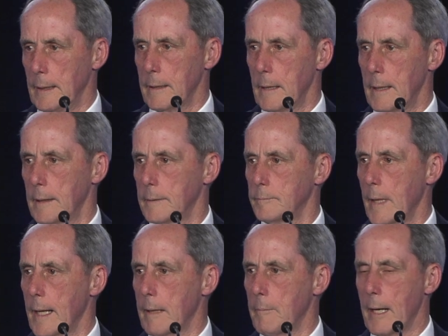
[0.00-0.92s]

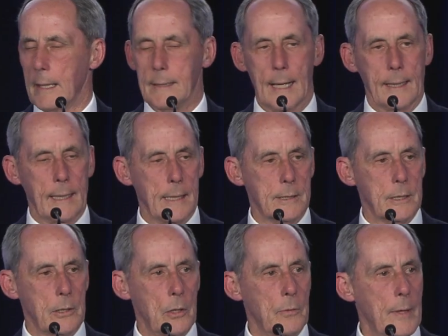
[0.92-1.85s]
many decades
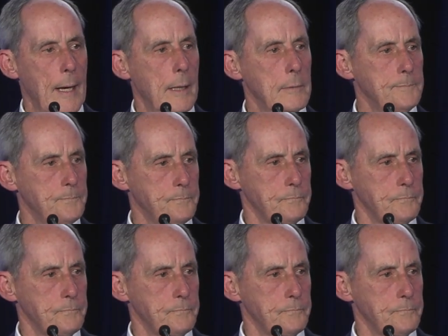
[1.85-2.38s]
ago now.